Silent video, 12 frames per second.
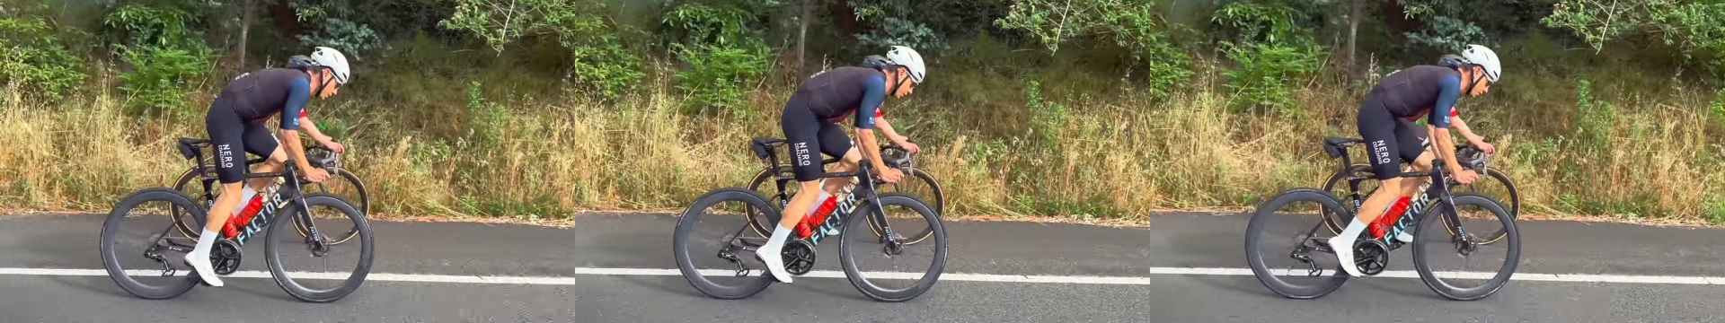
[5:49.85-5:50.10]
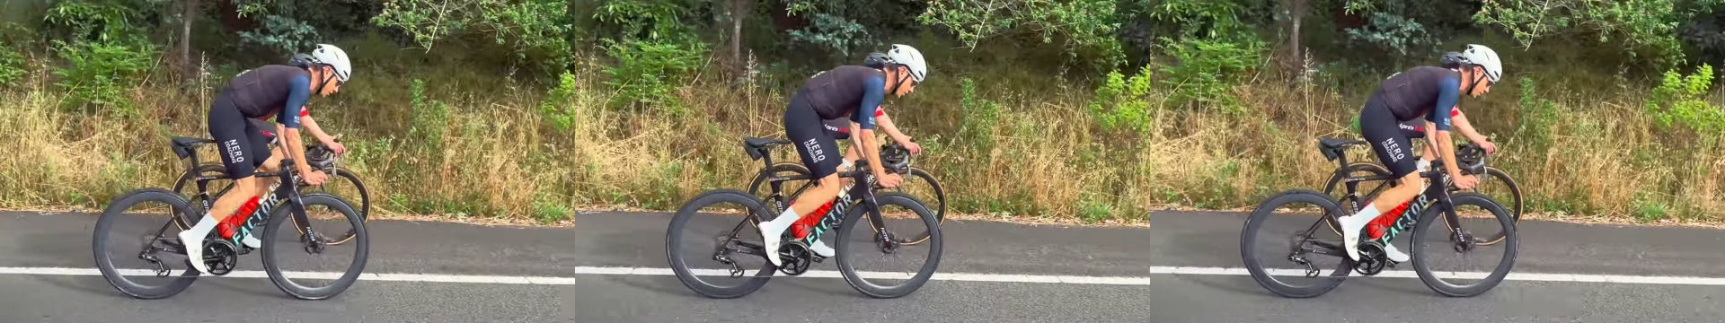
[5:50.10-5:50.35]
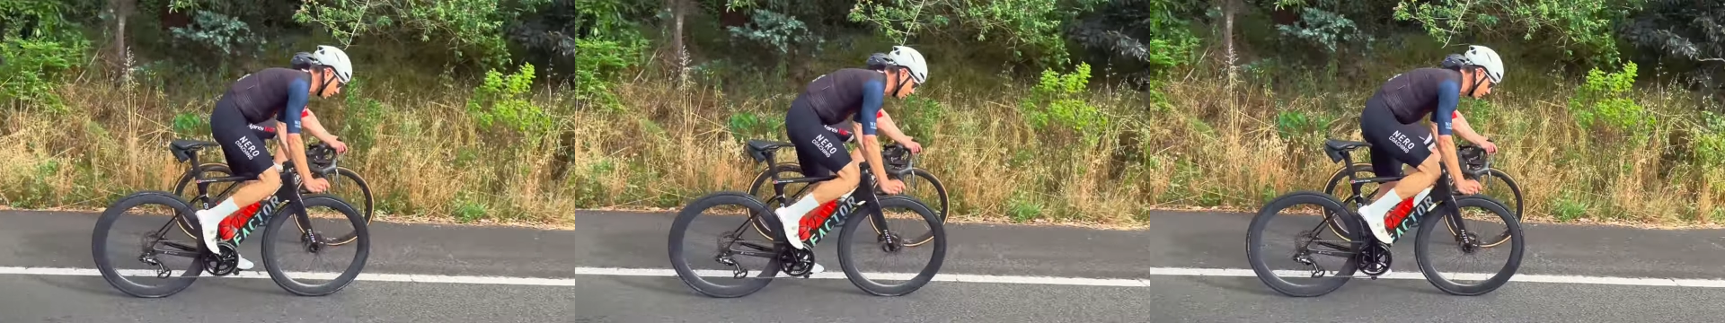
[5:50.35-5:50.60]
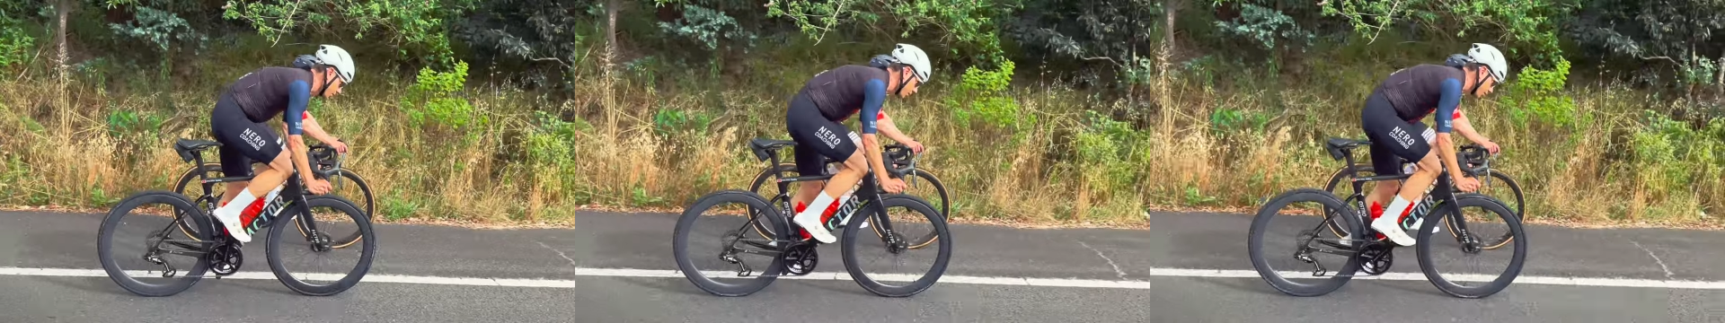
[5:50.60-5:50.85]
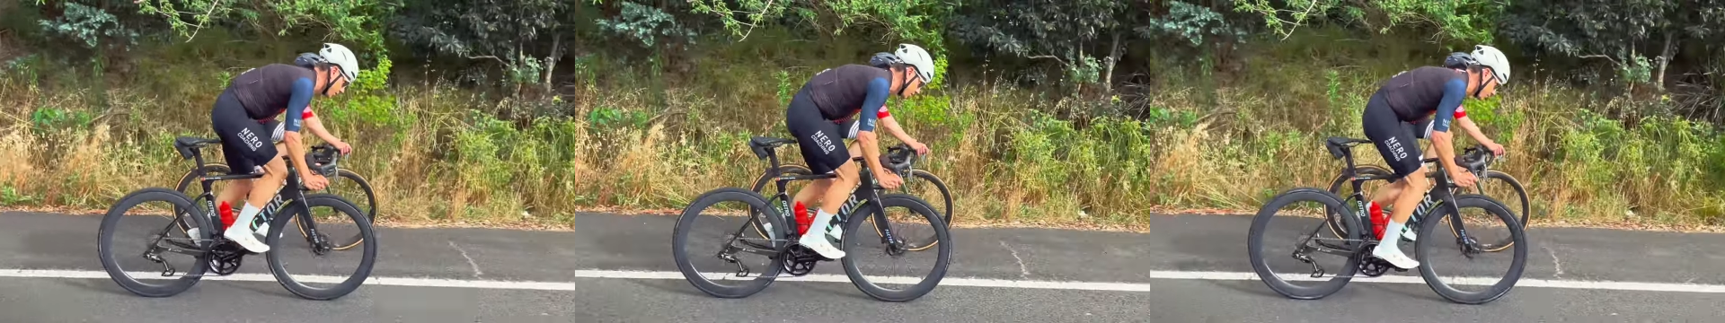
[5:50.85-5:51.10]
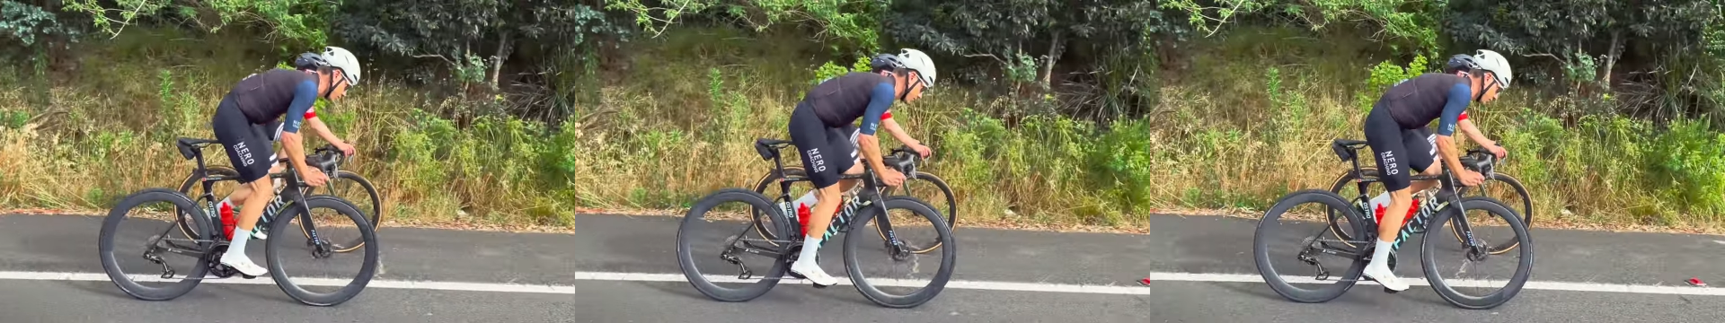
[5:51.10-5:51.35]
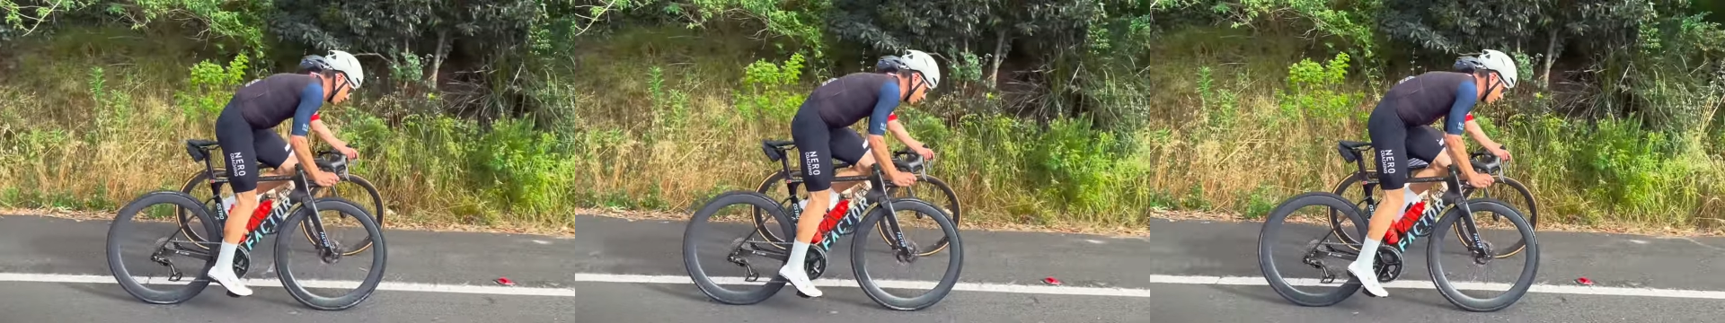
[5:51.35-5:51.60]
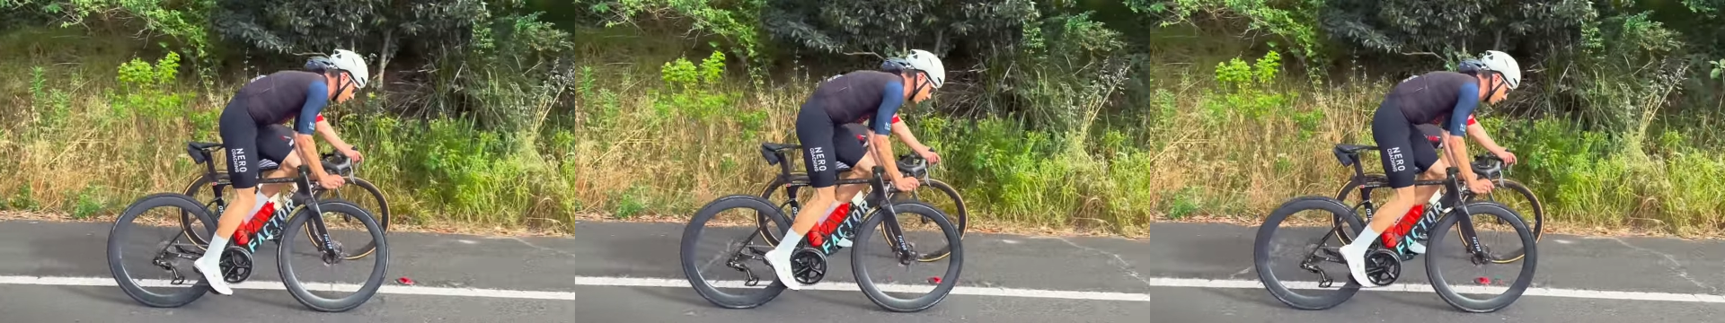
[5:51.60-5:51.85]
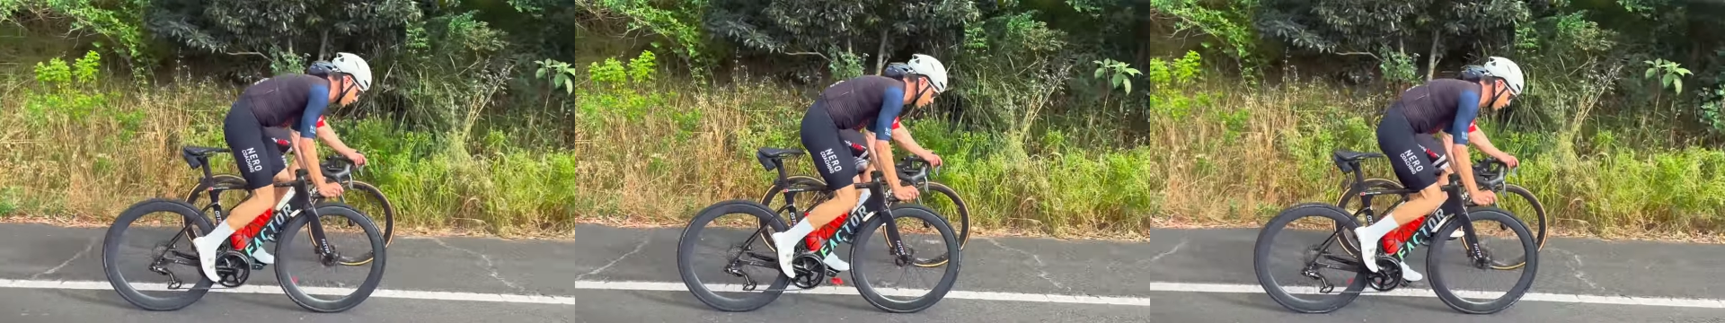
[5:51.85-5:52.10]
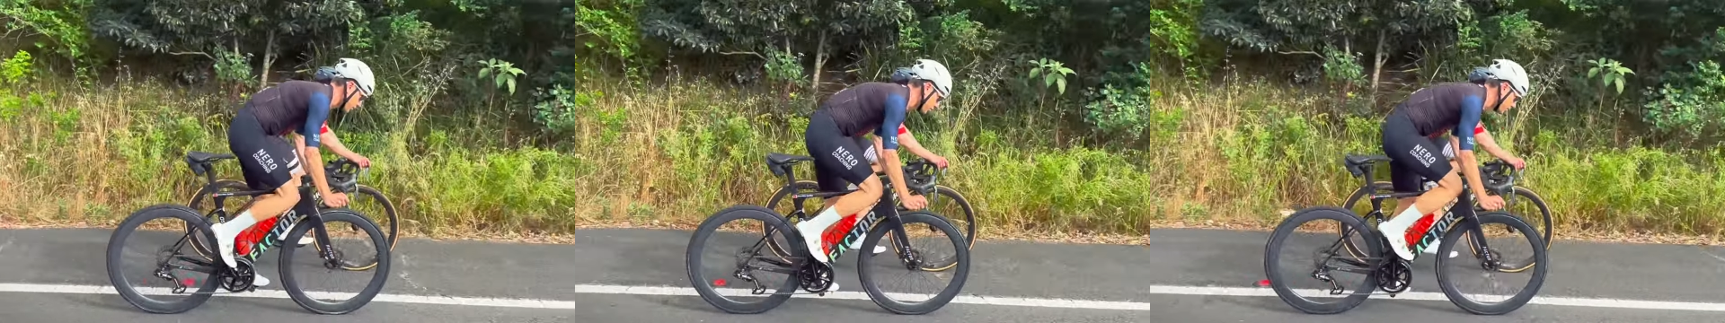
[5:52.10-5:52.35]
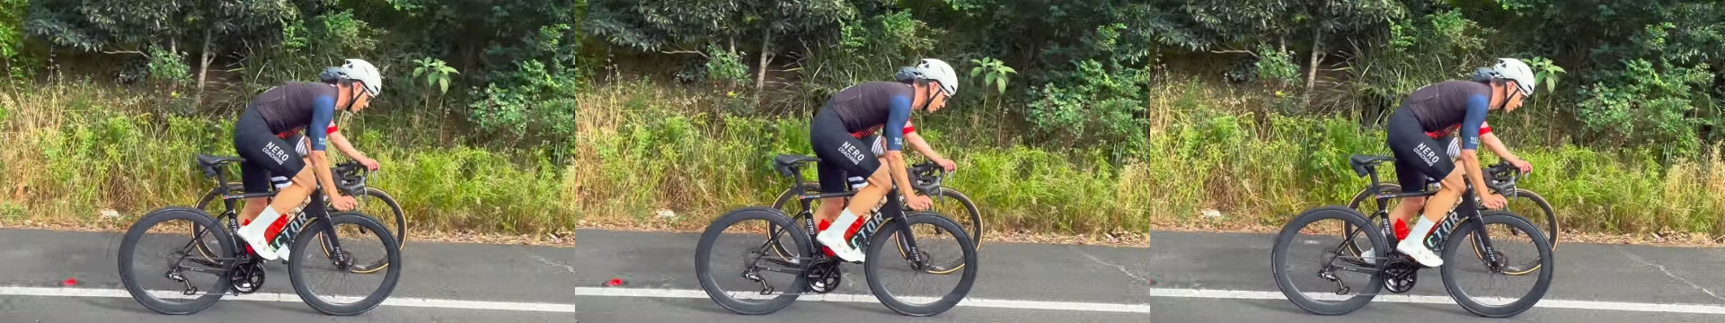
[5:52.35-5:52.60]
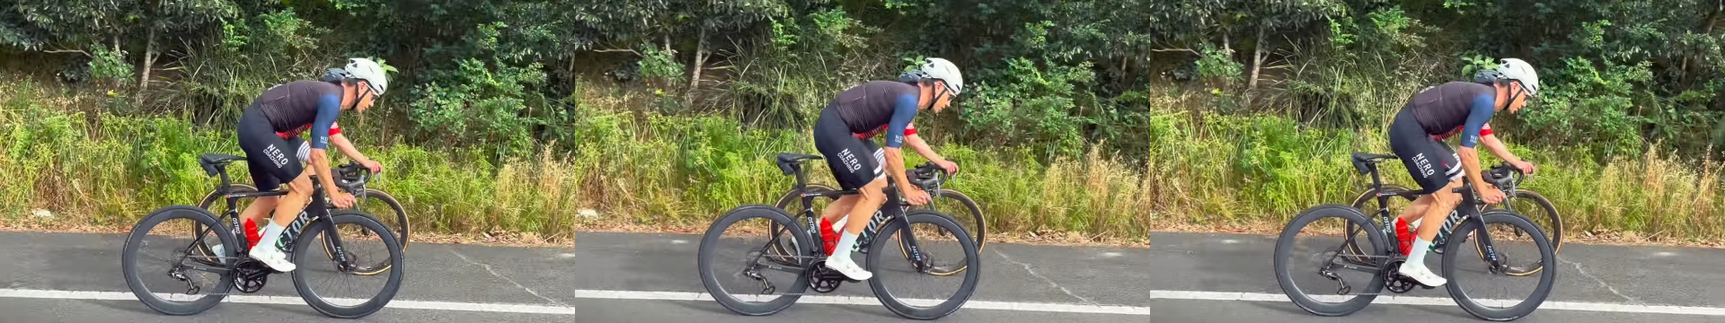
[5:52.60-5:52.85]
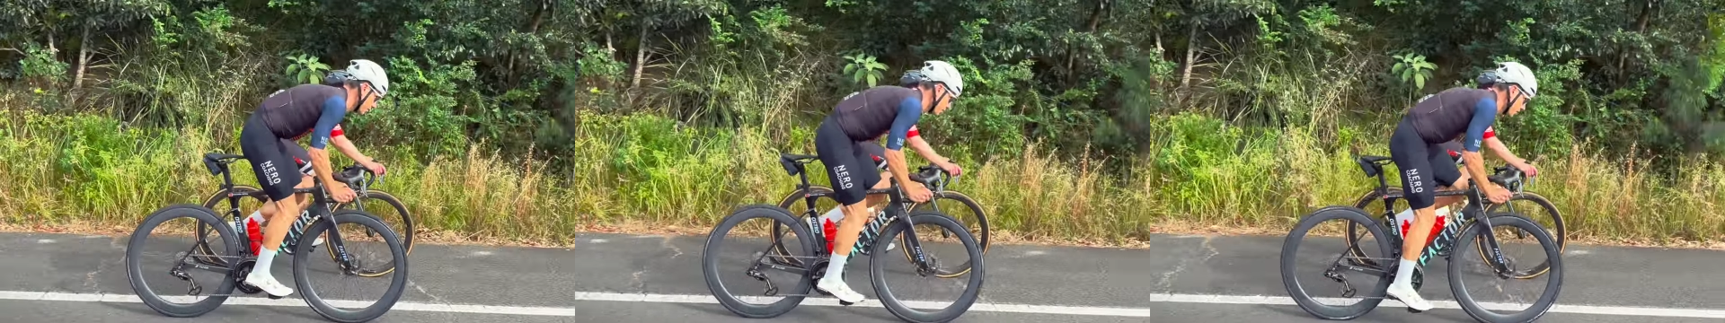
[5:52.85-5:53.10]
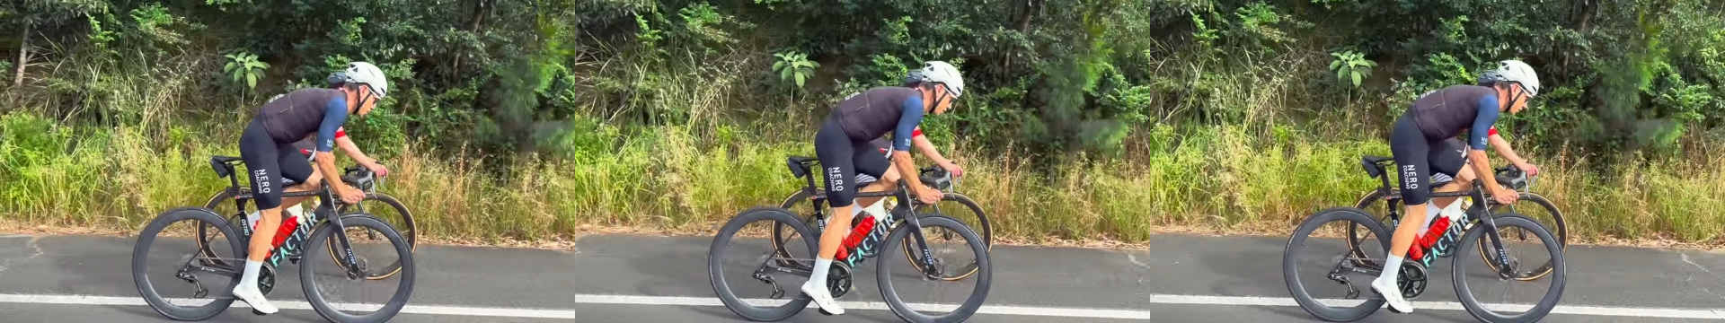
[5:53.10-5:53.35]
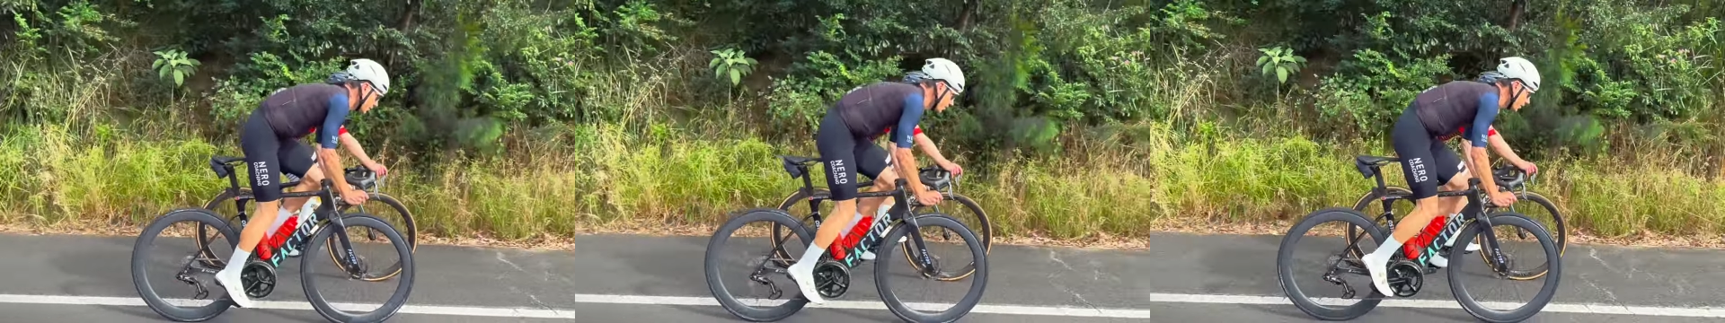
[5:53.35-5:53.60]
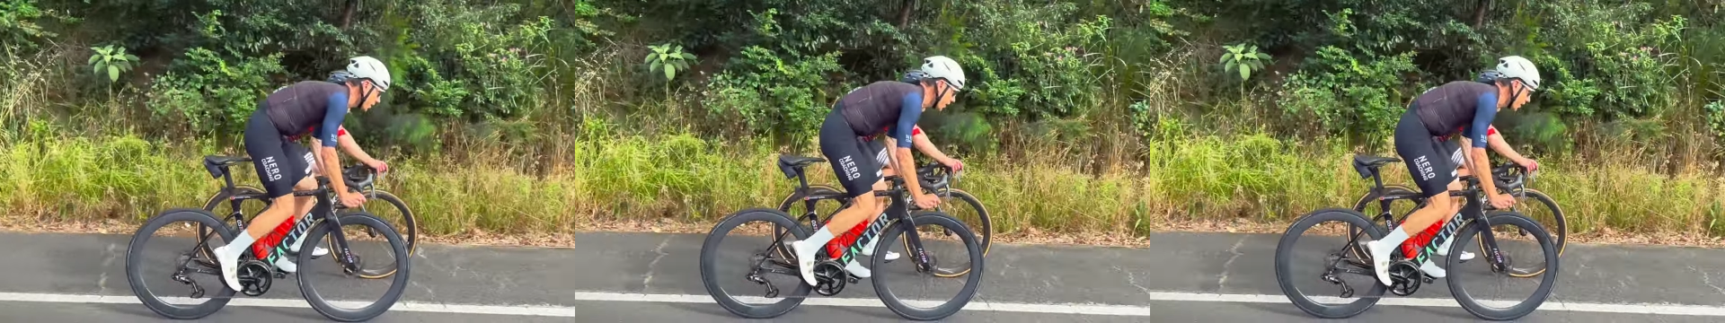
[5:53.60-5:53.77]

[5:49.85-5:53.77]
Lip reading: Nobody's mouth can be seen.